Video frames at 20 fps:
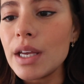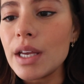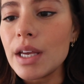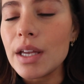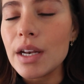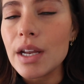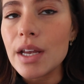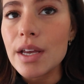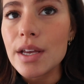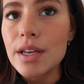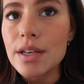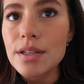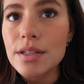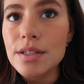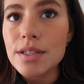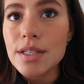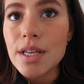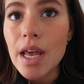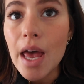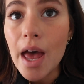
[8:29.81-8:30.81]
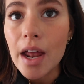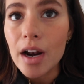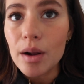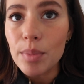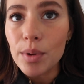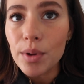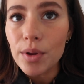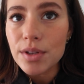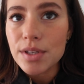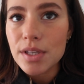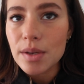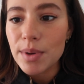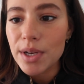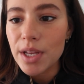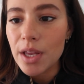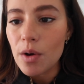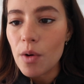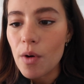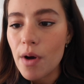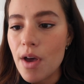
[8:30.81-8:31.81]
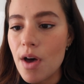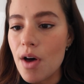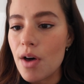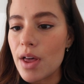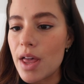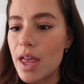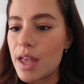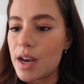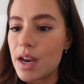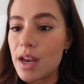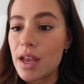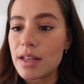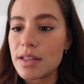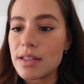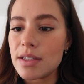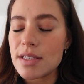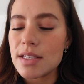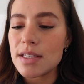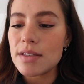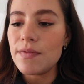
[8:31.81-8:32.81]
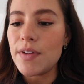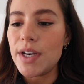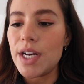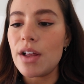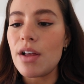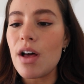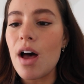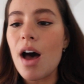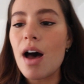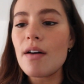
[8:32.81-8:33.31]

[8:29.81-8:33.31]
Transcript: It is edible CBD oil and it's vanilla